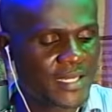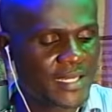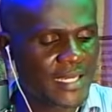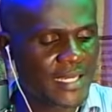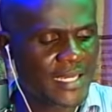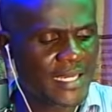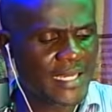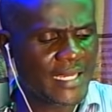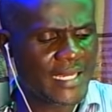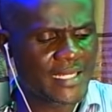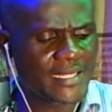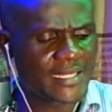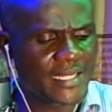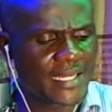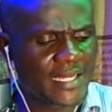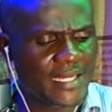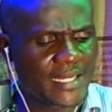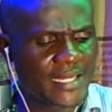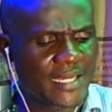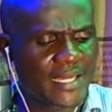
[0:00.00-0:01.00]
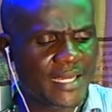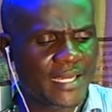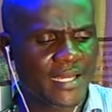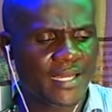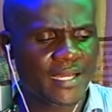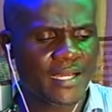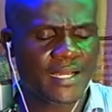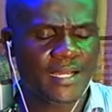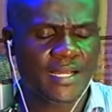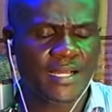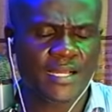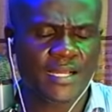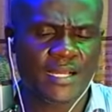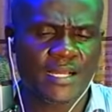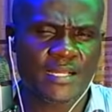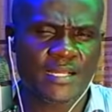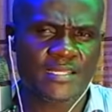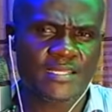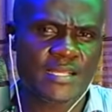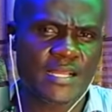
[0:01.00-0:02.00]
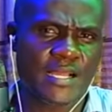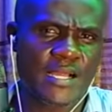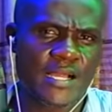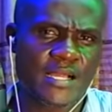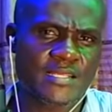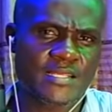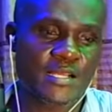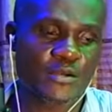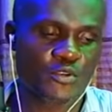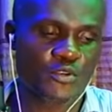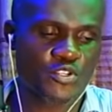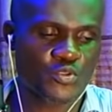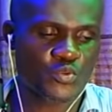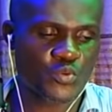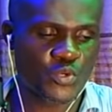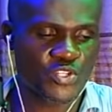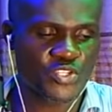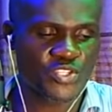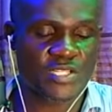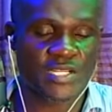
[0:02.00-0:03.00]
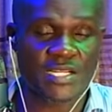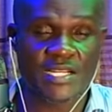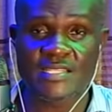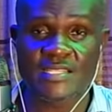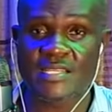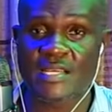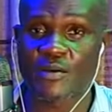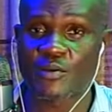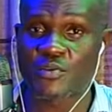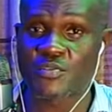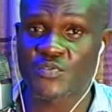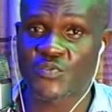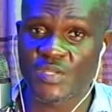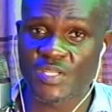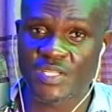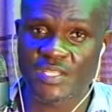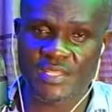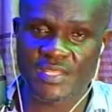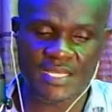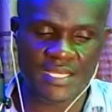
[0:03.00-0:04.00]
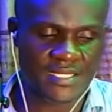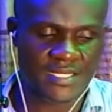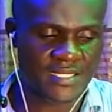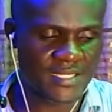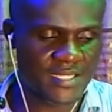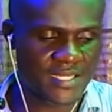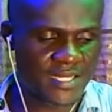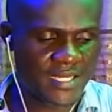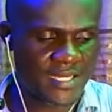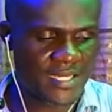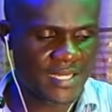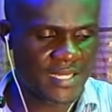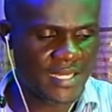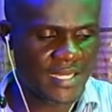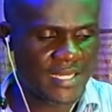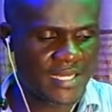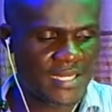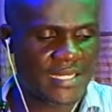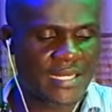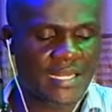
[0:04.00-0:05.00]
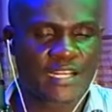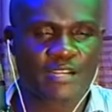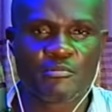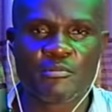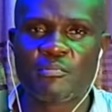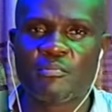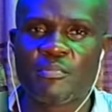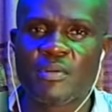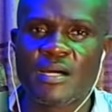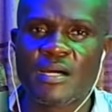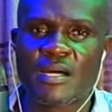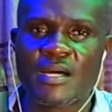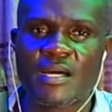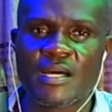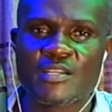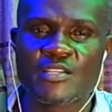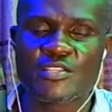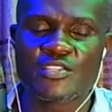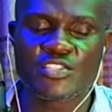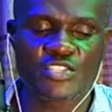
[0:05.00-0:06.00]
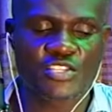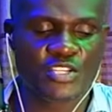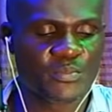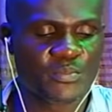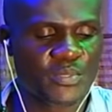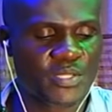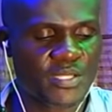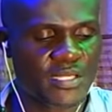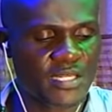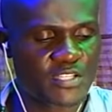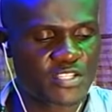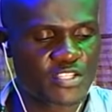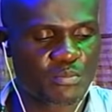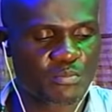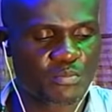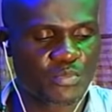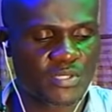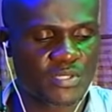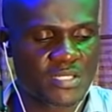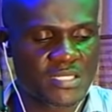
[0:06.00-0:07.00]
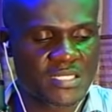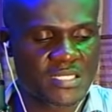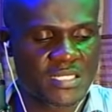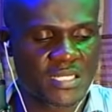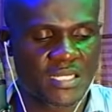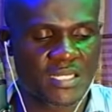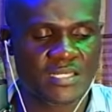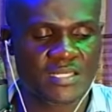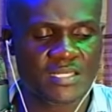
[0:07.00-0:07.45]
And then as I was watching, as I was reading that, and then I remember something that somebody said.